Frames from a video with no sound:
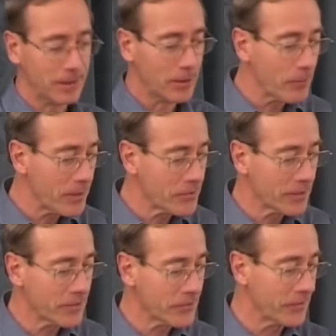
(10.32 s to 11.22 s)
Uh,
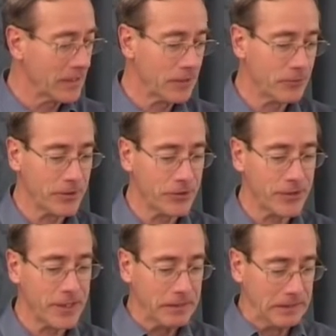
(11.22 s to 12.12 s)
basically, as uh, Phil has
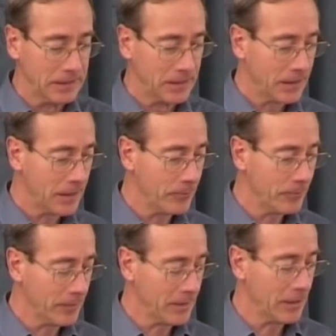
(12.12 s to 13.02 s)
said,
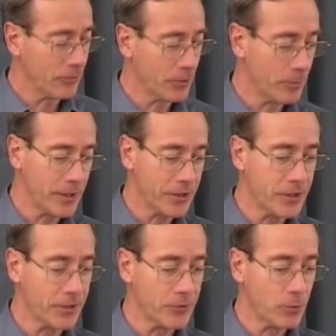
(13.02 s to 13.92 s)
um, I've got a
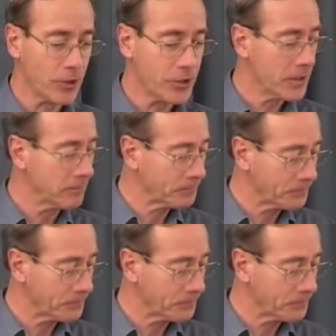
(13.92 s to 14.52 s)
PhD in zoology,